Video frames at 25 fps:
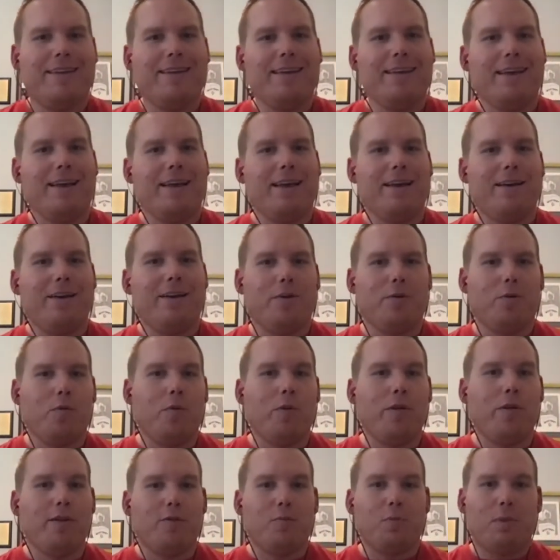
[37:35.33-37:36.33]
are
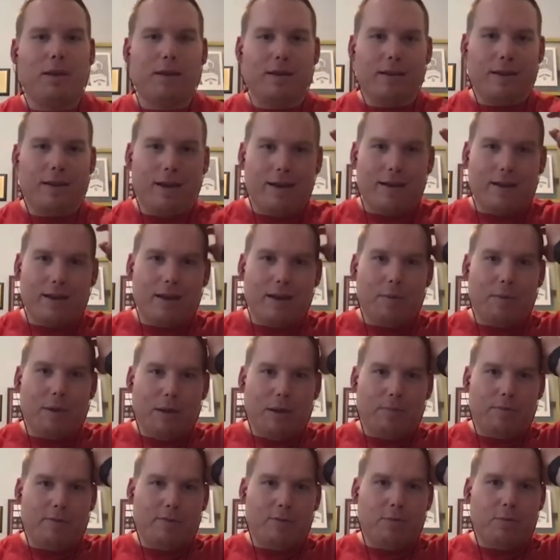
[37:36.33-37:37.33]
really spent kind of coming
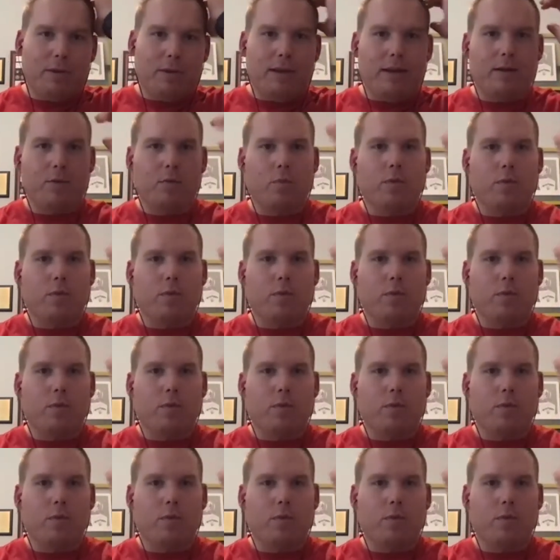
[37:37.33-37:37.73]
up to speed on